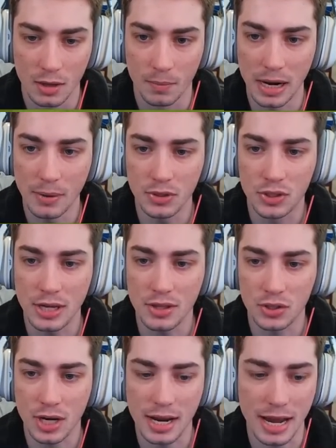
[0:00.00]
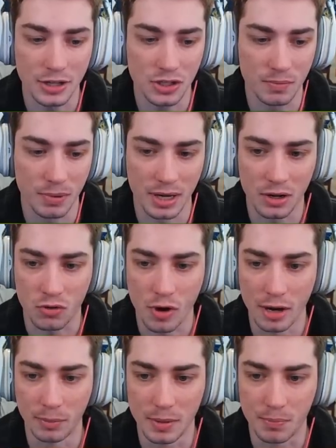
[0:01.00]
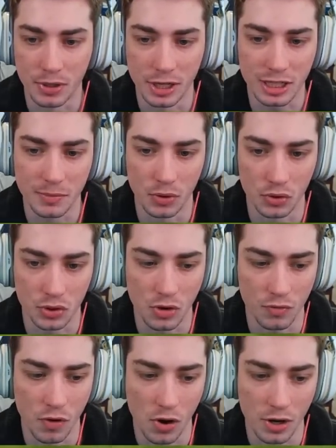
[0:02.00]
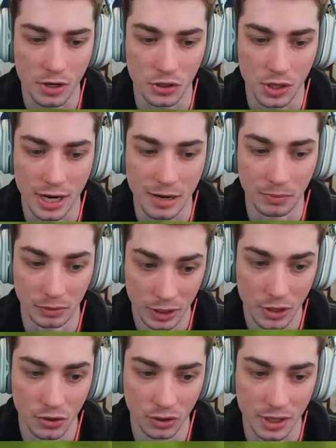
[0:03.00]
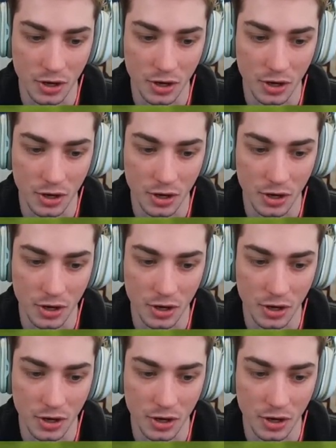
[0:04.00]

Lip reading: But I would say this guy hasn't been incredibly predictable so far, as I am literally